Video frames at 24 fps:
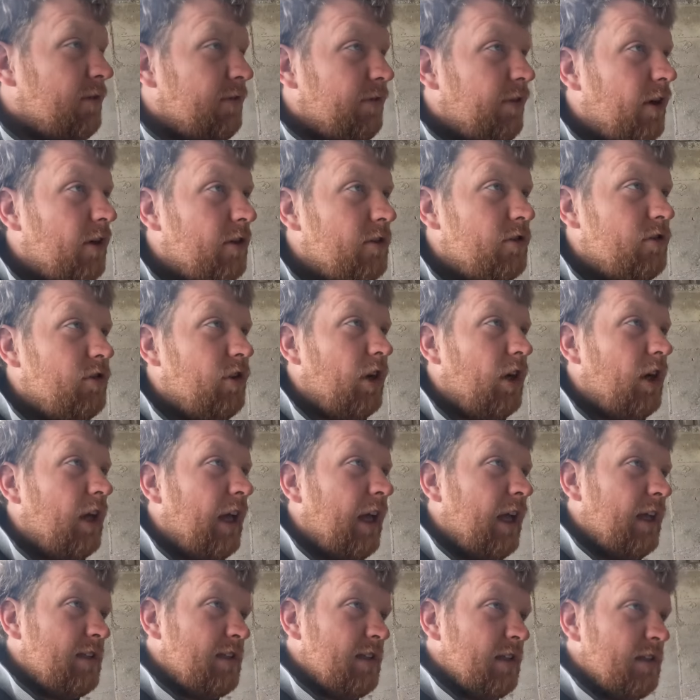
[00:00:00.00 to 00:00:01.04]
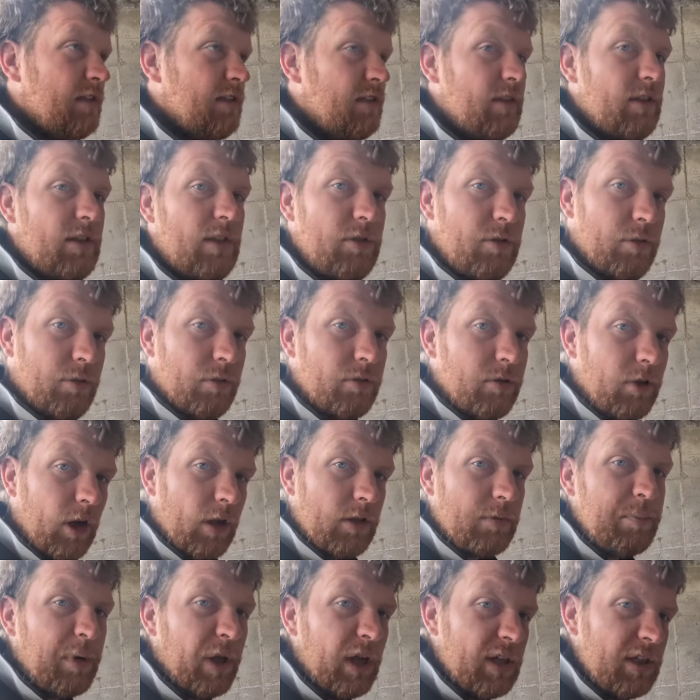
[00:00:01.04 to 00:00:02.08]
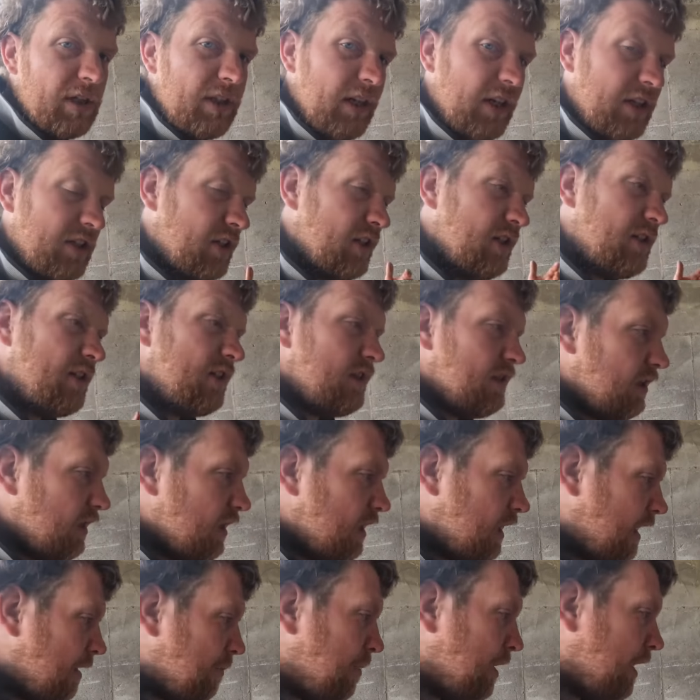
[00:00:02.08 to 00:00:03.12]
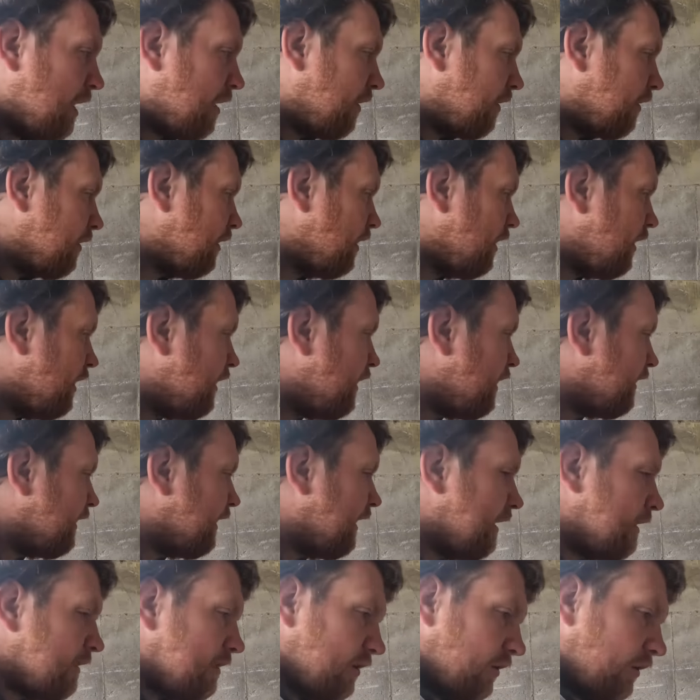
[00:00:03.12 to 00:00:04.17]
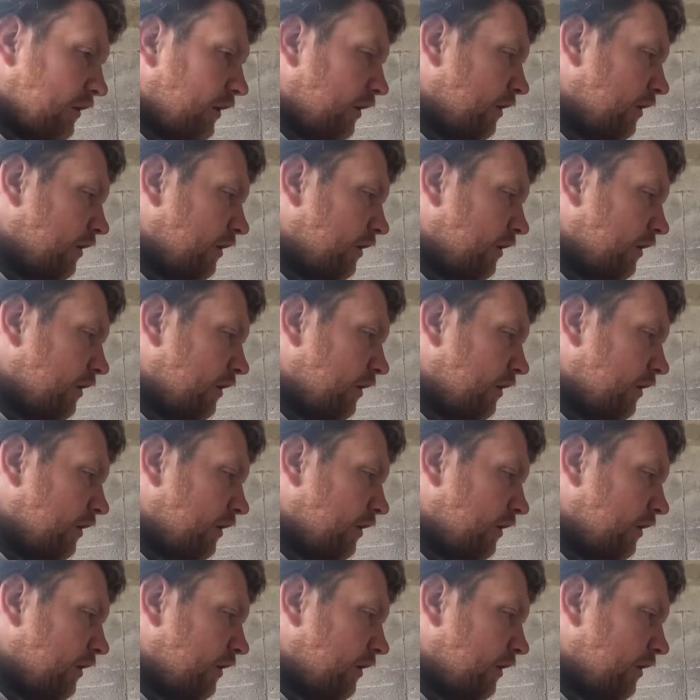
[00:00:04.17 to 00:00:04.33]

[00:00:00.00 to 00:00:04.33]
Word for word: the foxtrot as it's to do a cross pollination. He says you get better yields of